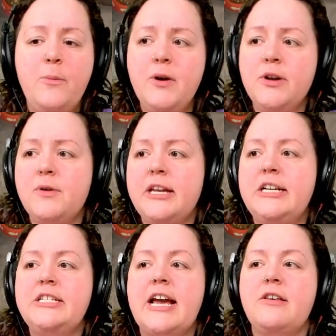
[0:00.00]
you had a really
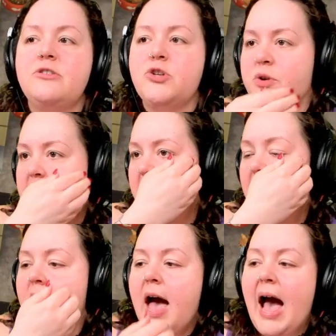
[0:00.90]
good day though, Jody.
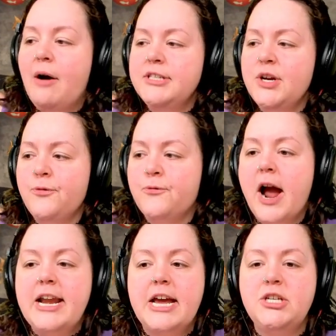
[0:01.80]
How was your
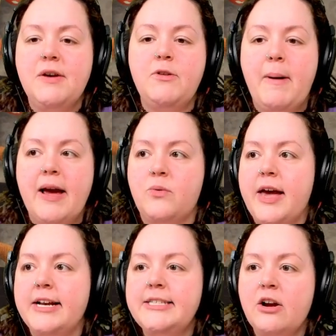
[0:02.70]
Friday shift, by the way?
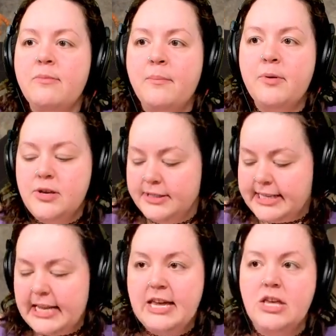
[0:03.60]
Because I remember you
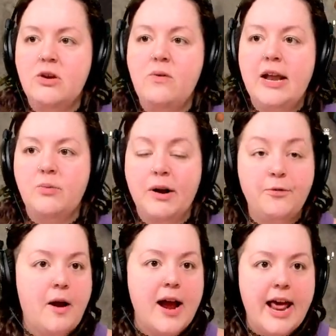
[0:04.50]
said that you had to work
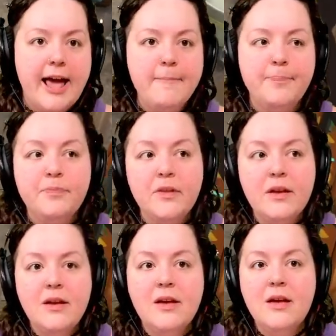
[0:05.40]
Friday.
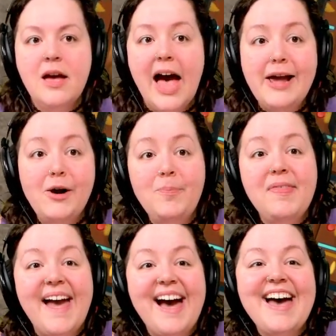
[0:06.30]
I hope
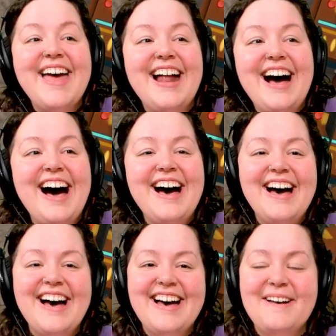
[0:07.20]
that,
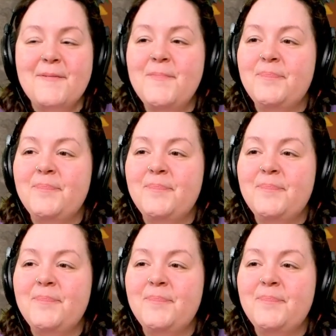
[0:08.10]
uh, I